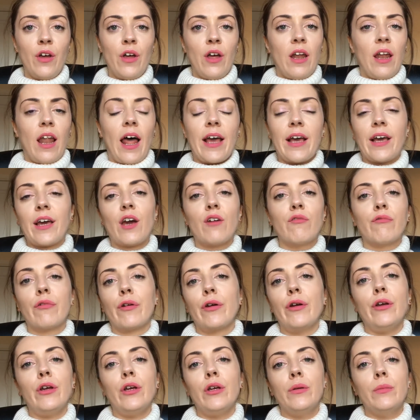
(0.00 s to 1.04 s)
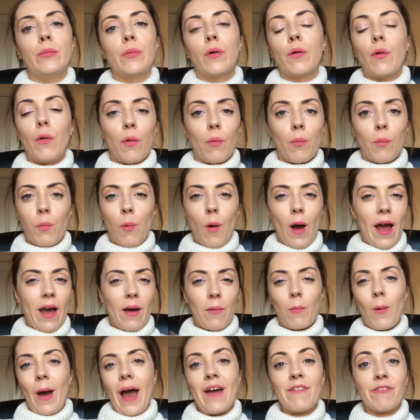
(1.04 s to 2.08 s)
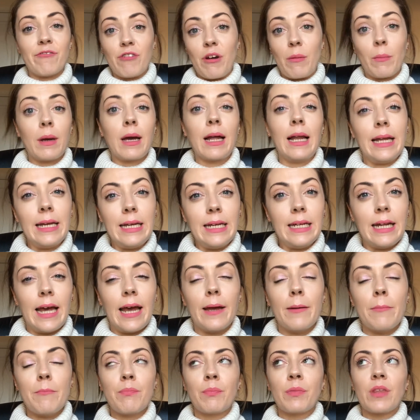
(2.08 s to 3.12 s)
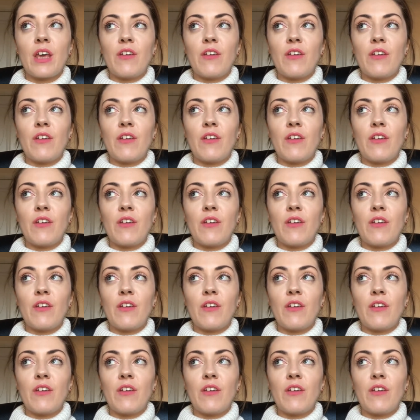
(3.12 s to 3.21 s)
like a room or whatever I'm cleaning,